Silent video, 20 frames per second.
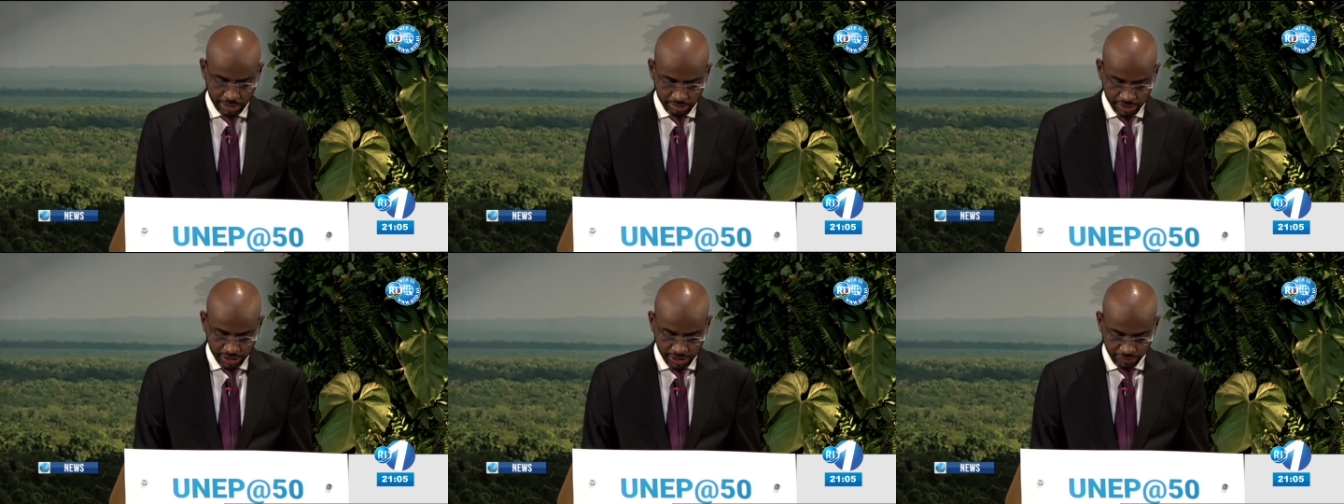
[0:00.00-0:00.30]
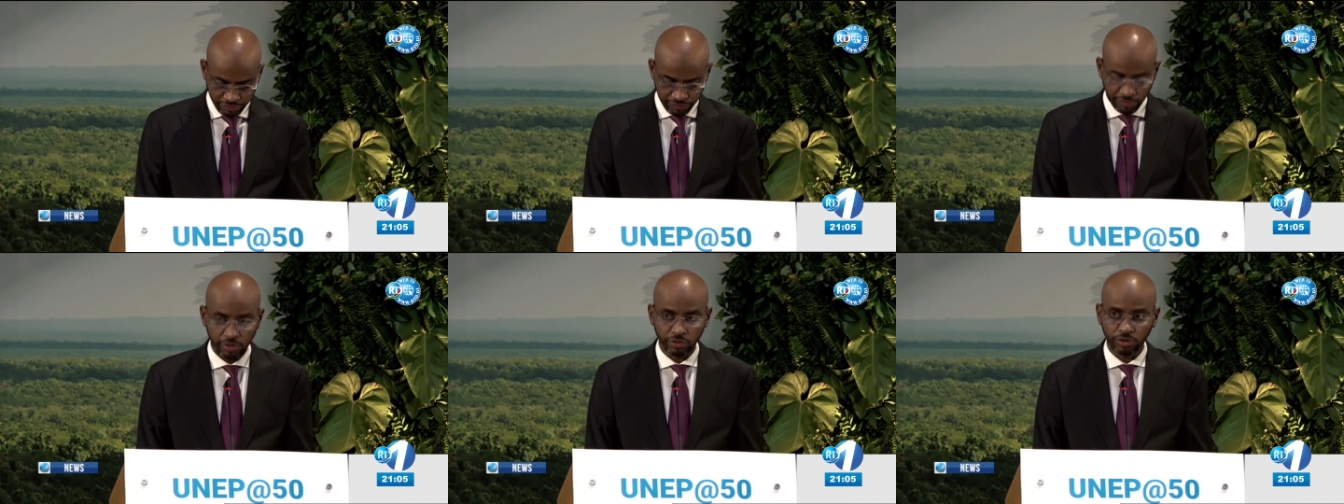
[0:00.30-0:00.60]

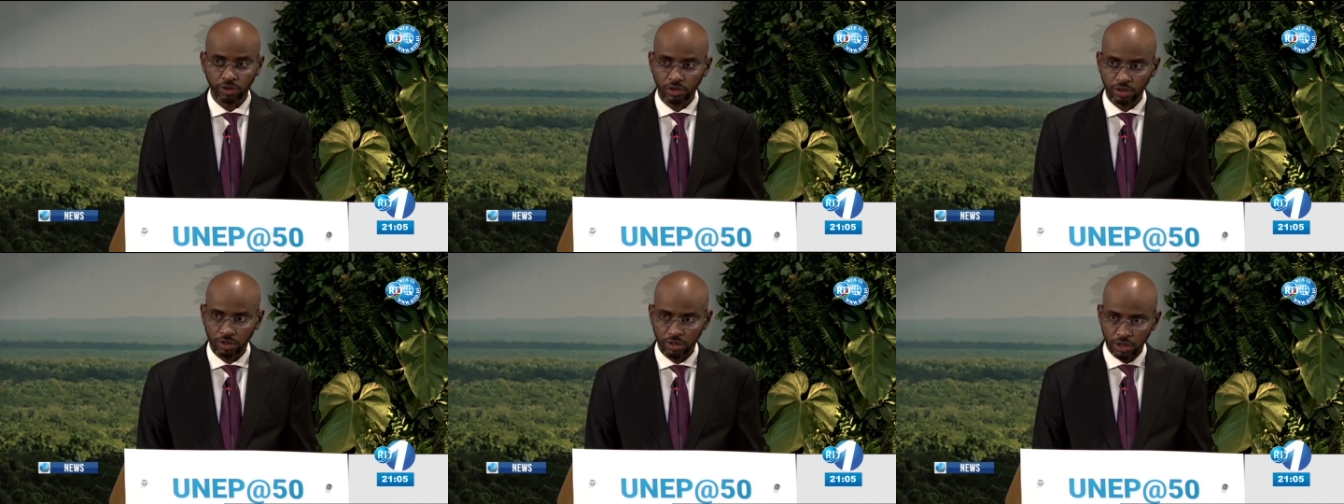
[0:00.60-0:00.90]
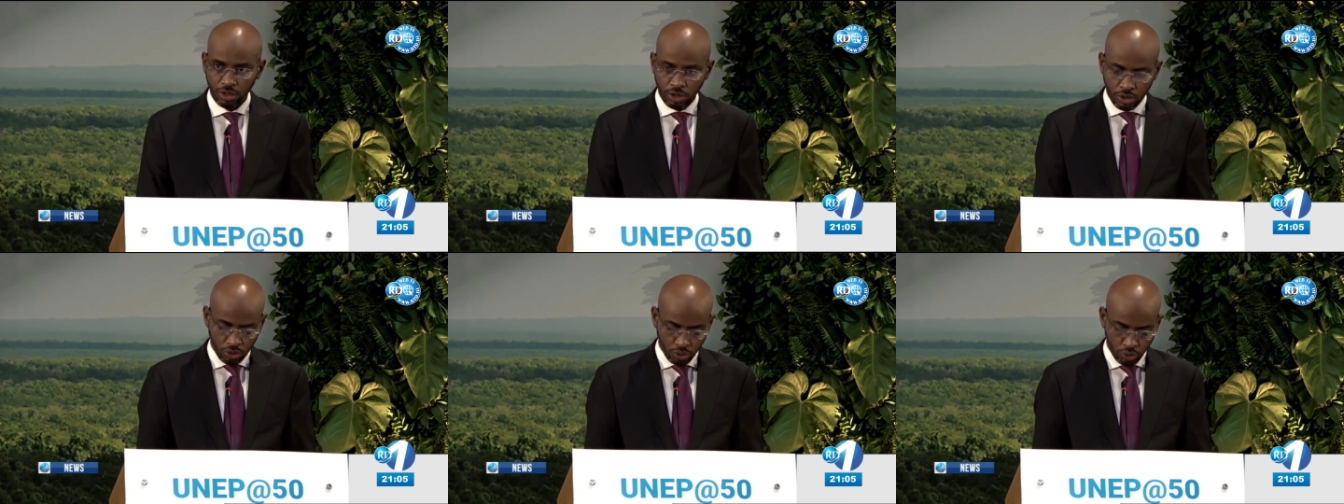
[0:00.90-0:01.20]
more
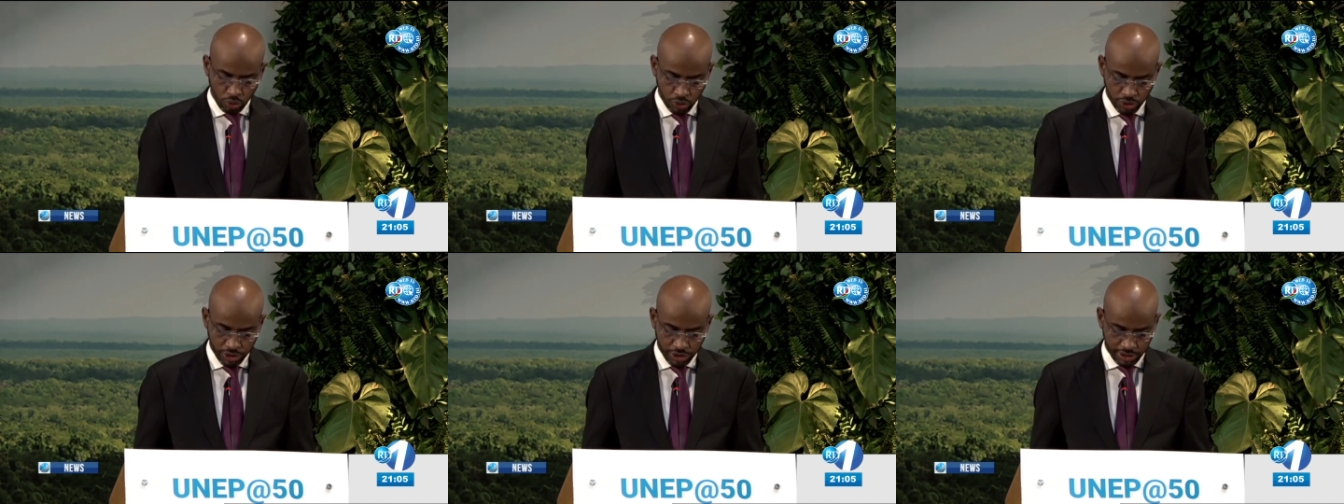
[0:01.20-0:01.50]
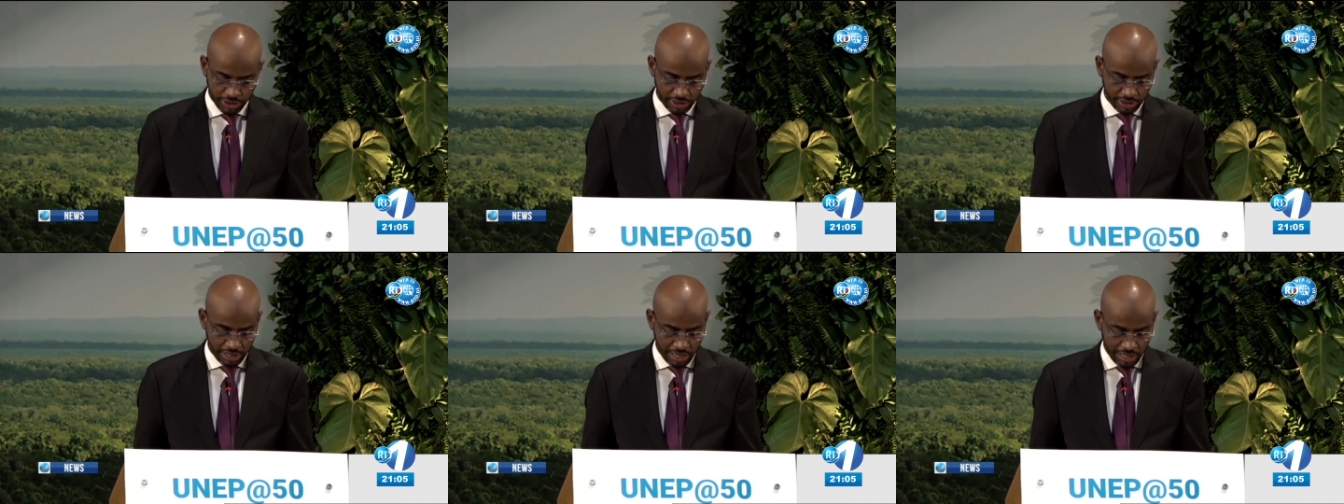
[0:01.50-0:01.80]
worrying
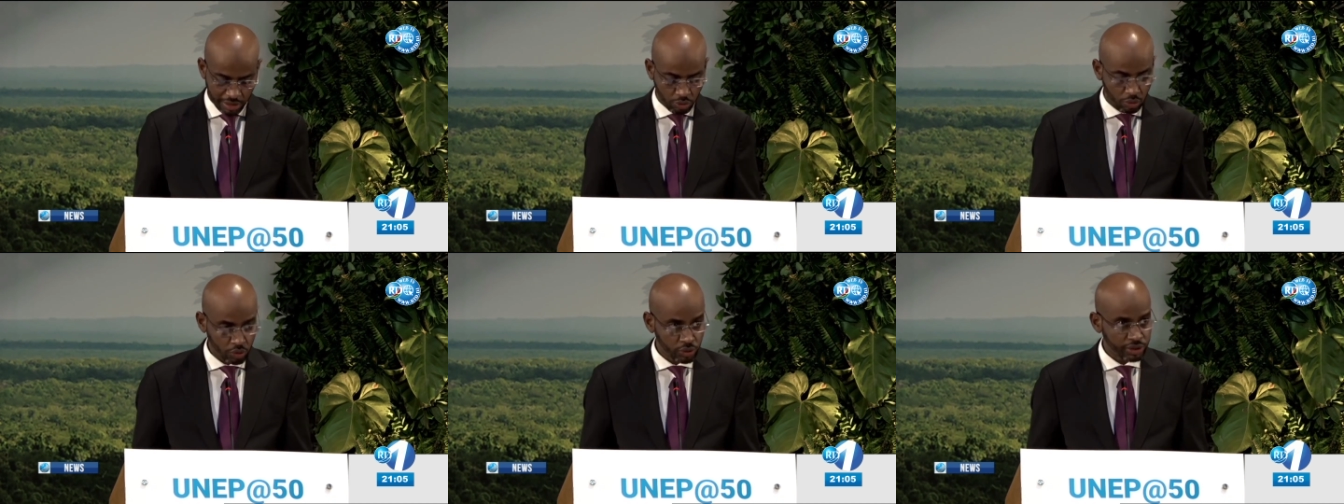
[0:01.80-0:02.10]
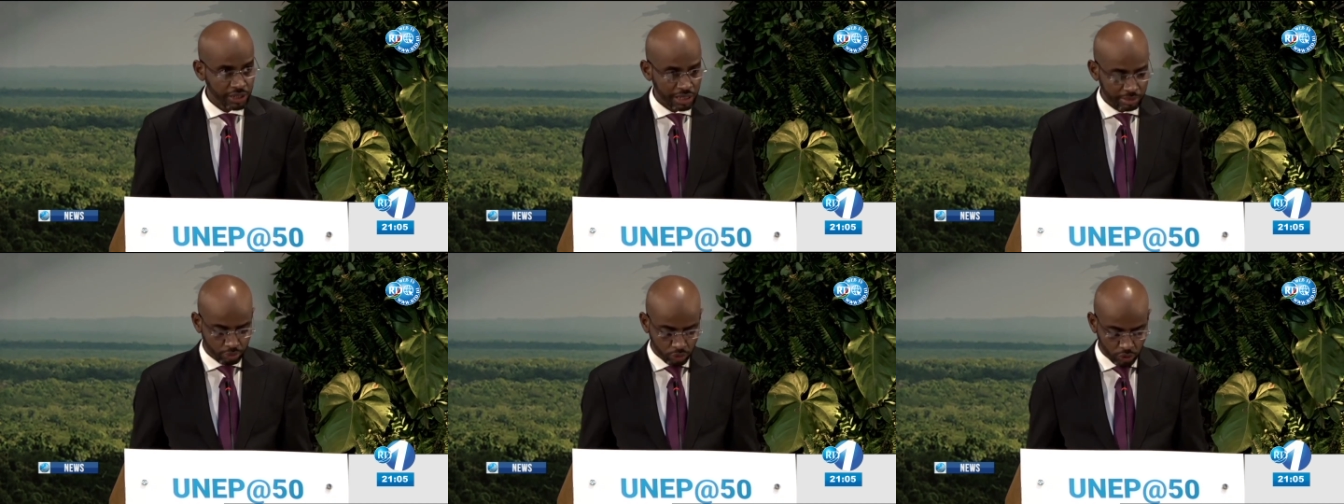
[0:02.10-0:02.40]
today than
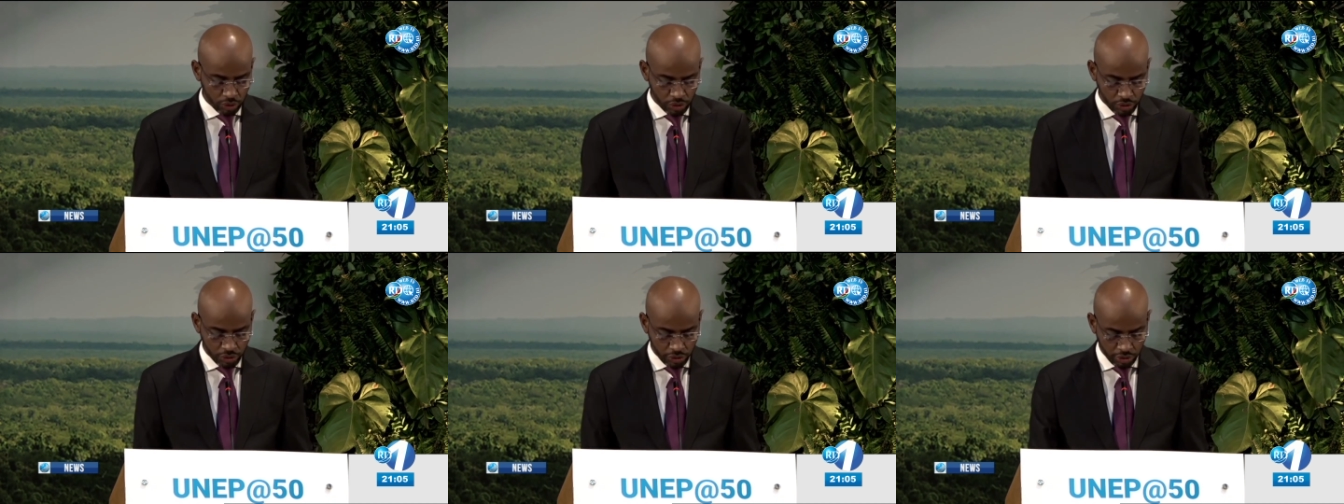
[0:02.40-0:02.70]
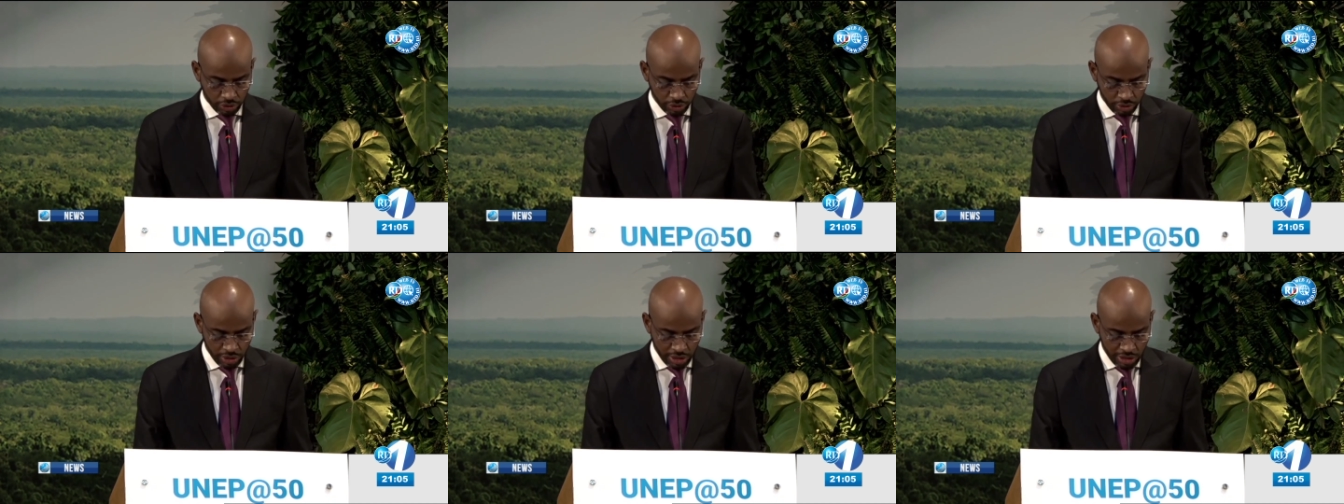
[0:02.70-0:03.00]
it
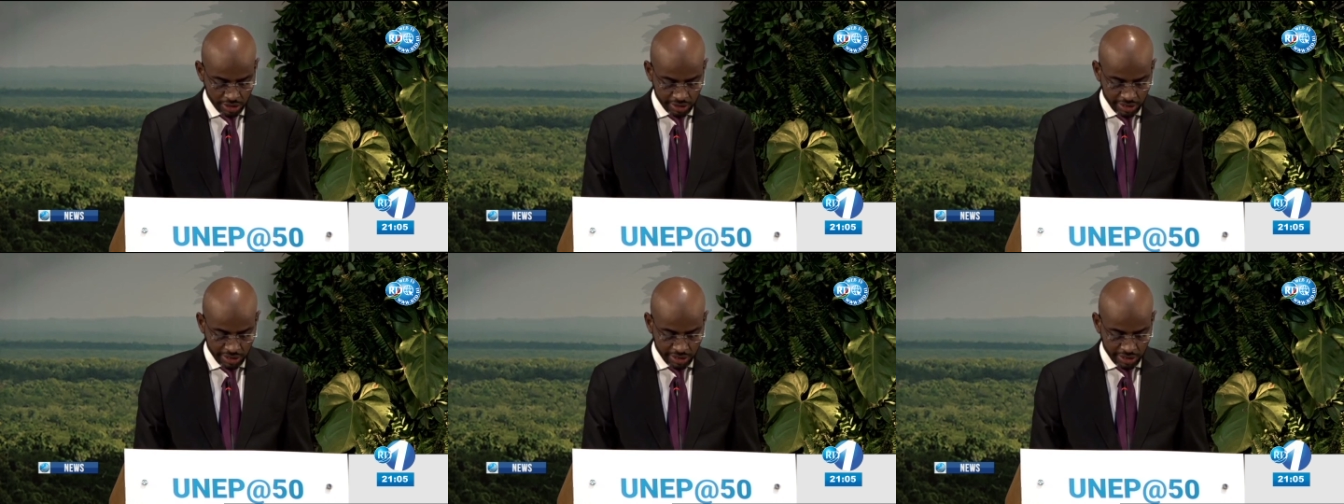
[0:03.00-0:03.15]
was uh,